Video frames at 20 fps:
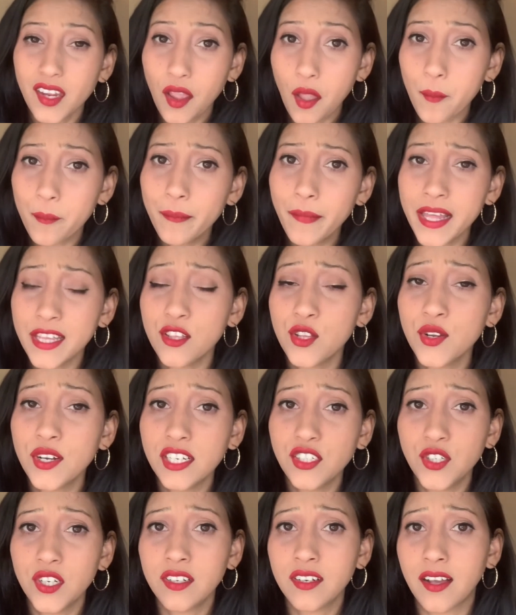
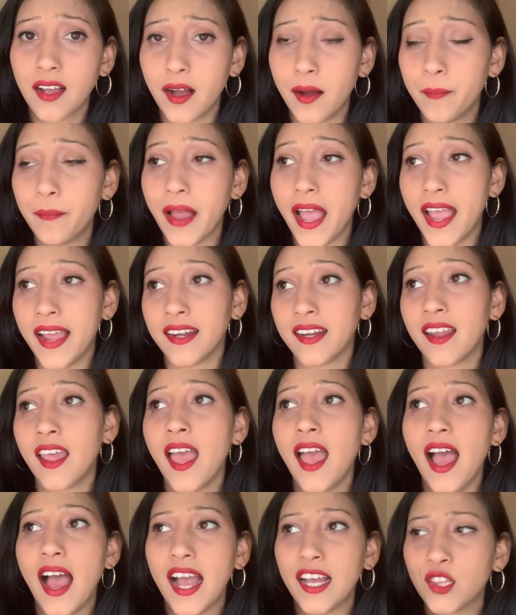mensuration cup, and
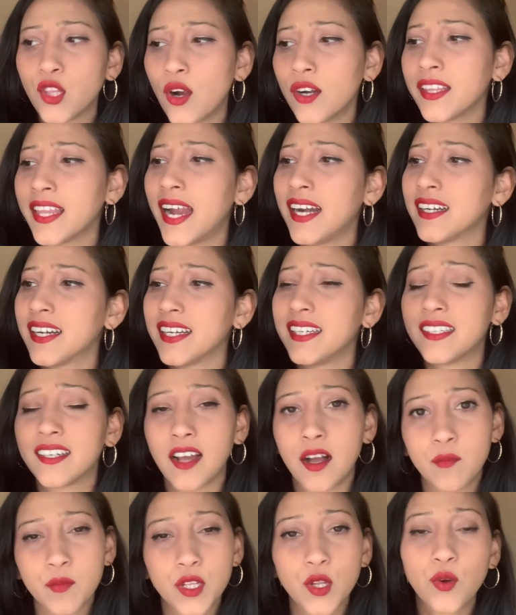I thought that it
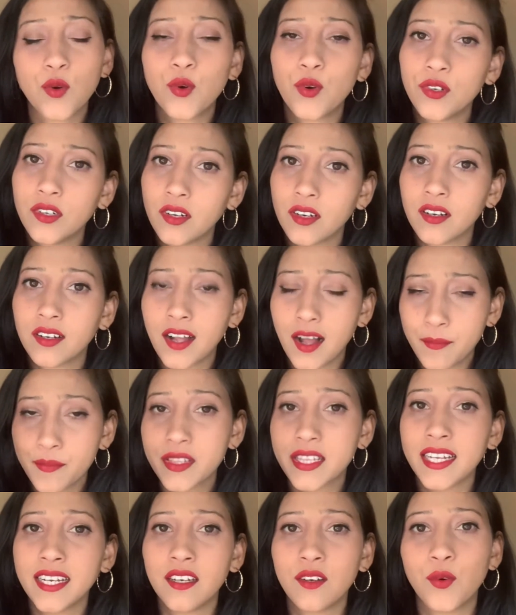comes
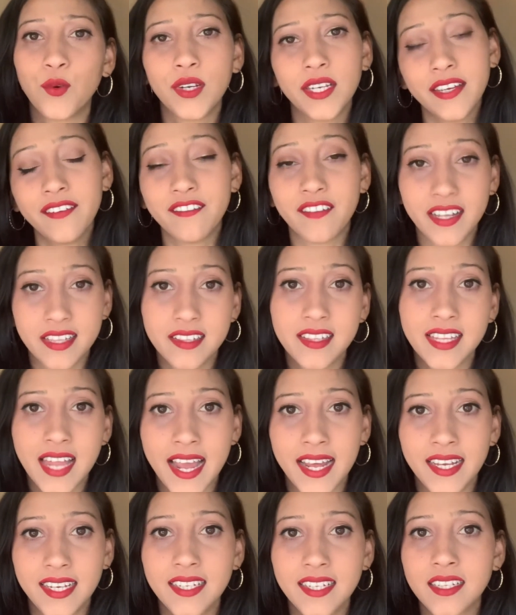in only one
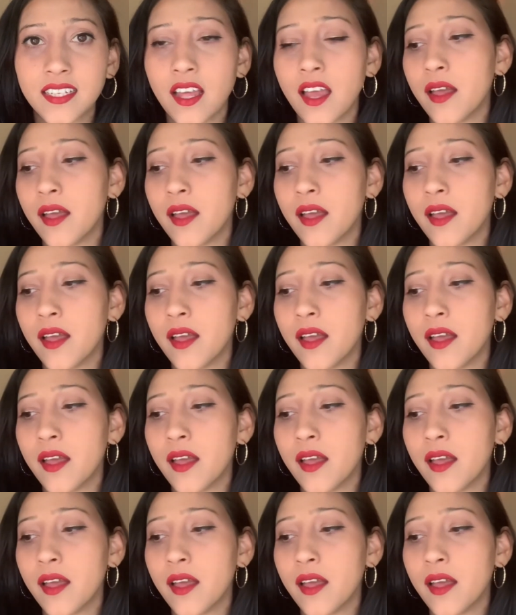size.